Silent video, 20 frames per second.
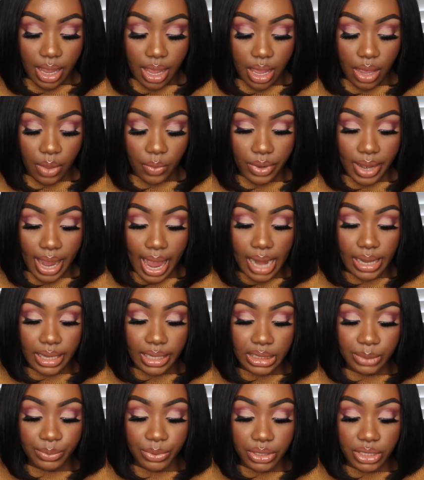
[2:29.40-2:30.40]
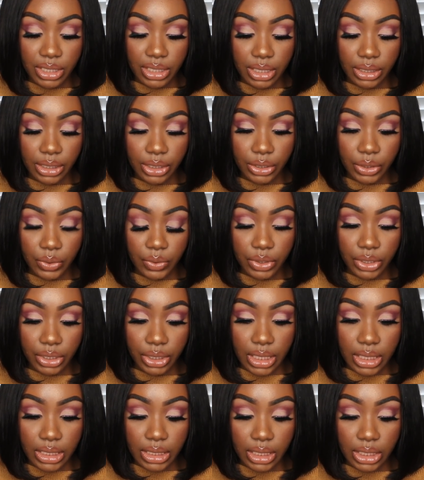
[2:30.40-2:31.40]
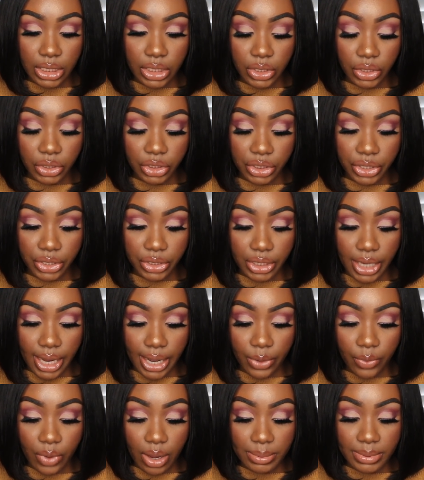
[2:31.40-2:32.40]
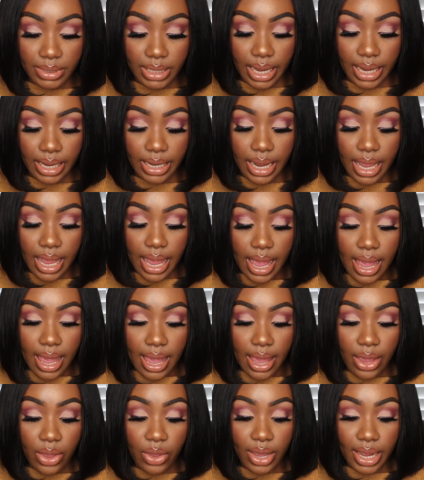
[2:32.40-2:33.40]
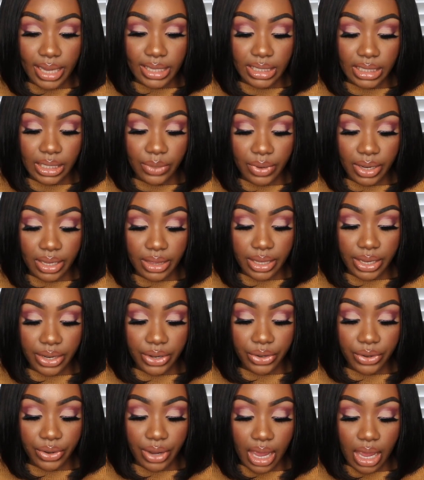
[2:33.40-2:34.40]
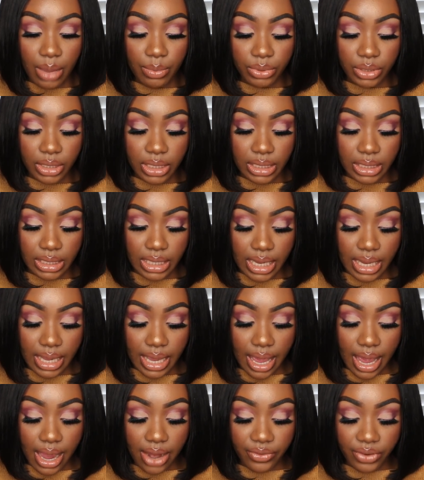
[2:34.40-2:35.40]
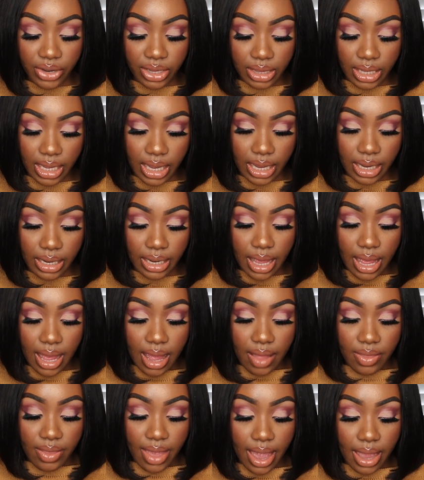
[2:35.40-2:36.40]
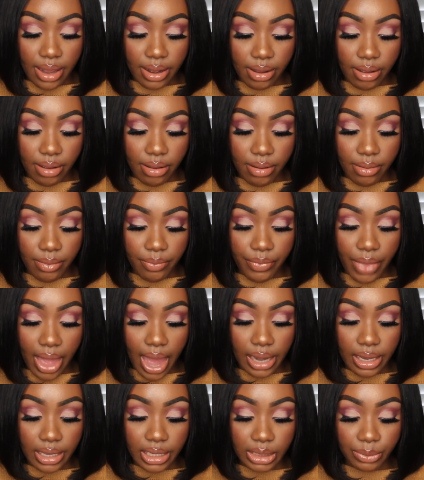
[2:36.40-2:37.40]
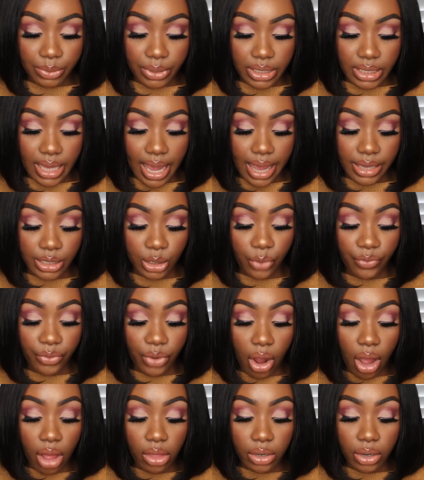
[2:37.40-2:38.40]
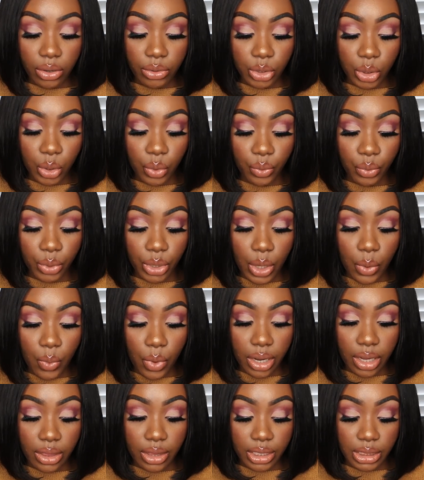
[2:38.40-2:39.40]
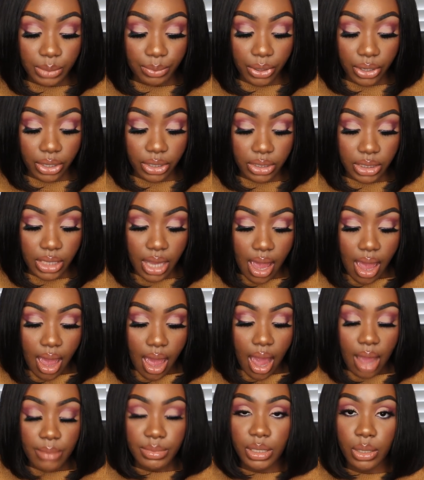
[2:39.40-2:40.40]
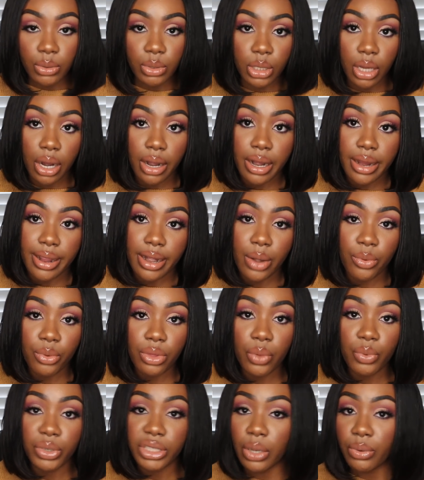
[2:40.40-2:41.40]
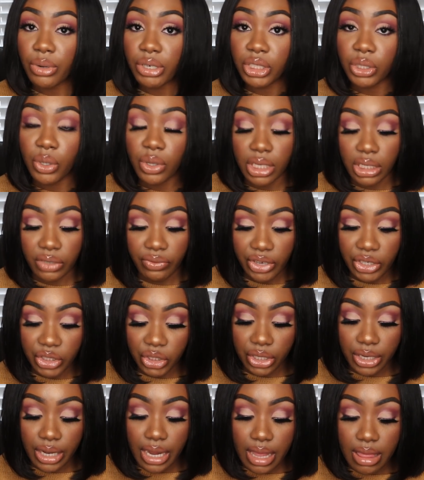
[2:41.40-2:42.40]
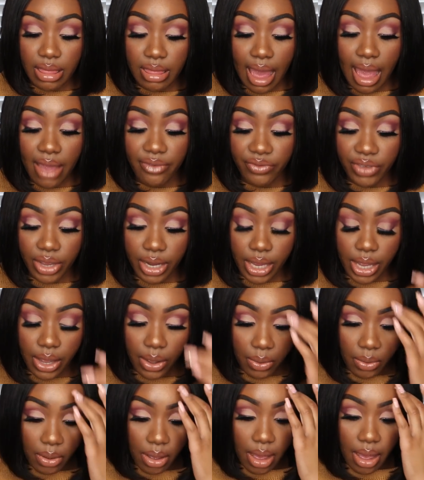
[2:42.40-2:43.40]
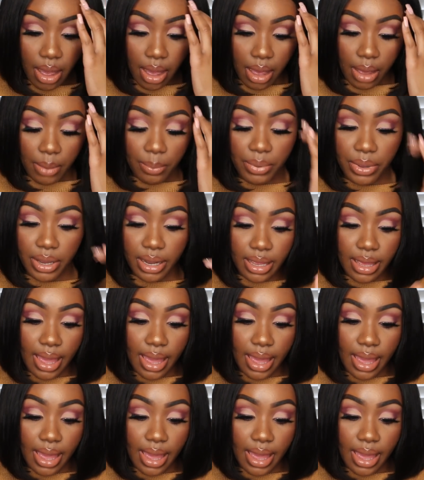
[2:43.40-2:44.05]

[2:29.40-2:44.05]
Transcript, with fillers: And what AliExpress is going to do is it's going to search their entire website. And you guys see right there, you're able to see everything that AliExpress has. So for all of those who really wanted this purse, I'm so sorry. And I really wish I would have showed this feature in that video. But